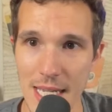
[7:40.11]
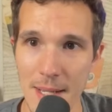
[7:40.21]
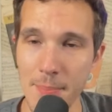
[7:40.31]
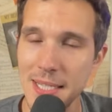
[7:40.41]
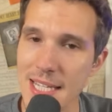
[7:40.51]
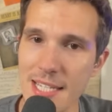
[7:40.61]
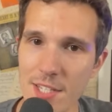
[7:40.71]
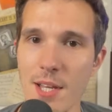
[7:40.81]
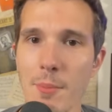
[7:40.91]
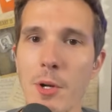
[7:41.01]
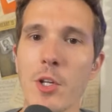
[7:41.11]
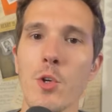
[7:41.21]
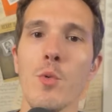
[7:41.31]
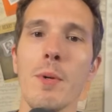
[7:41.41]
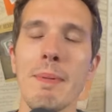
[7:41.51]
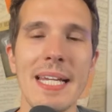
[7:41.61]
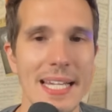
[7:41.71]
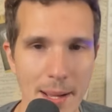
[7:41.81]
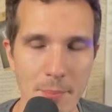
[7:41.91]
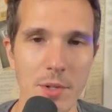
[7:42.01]
But this is someone who would be
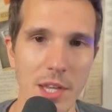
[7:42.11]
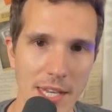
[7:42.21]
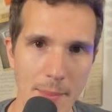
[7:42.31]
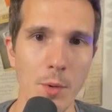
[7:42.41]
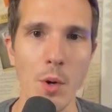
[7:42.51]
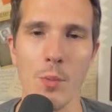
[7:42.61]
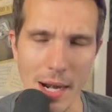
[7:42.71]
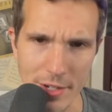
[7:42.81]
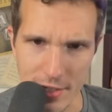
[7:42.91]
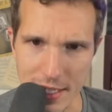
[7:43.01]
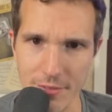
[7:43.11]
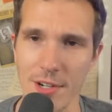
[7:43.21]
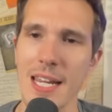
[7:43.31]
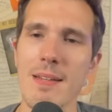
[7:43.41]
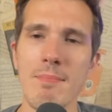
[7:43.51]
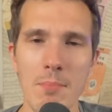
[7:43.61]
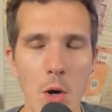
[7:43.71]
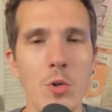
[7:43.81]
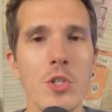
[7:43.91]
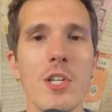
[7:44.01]
the number one wide receiver in
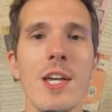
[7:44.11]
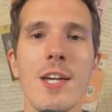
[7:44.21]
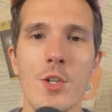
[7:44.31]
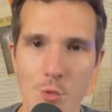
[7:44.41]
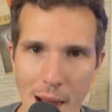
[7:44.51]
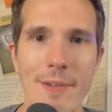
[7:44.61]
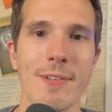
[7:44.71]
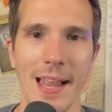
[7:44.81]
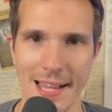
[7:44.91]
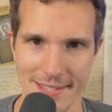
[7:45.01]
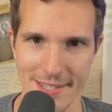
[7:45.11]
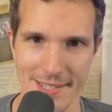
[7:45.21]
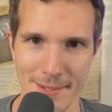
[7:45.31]
most draft classes.